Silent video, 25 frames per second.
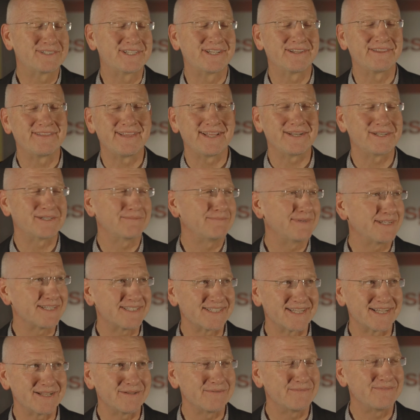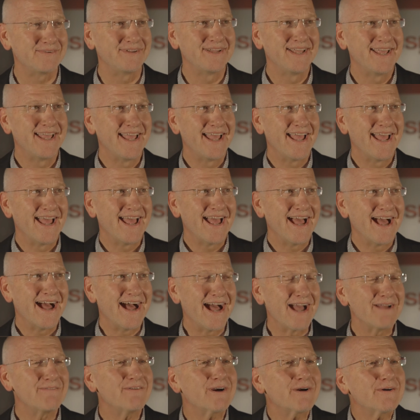to think to myself,
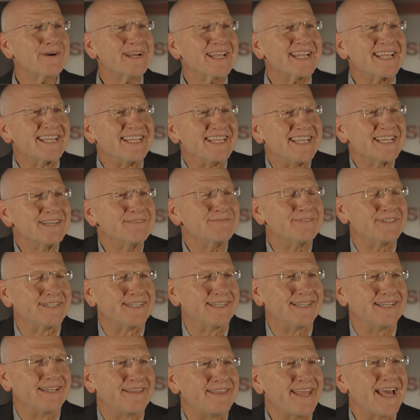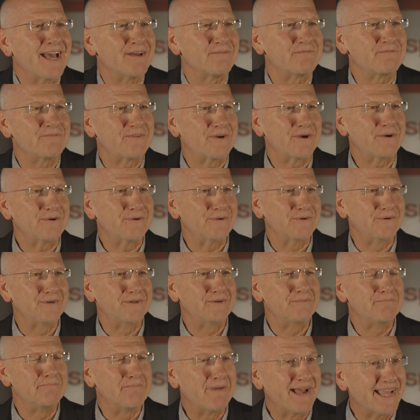I've already given that phone
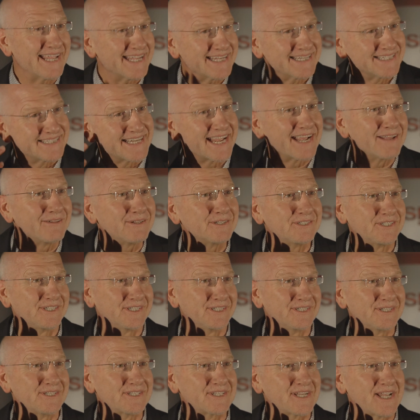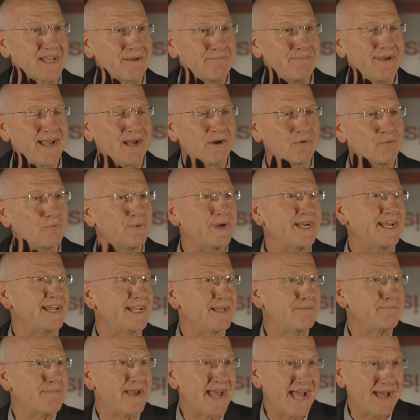my intelligence about reading
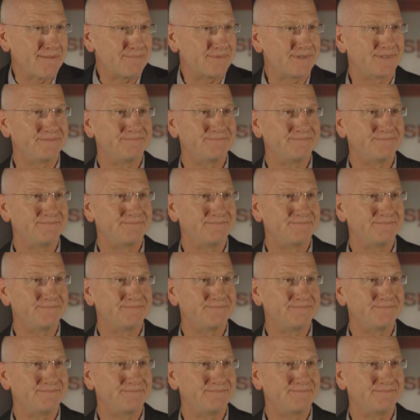a map.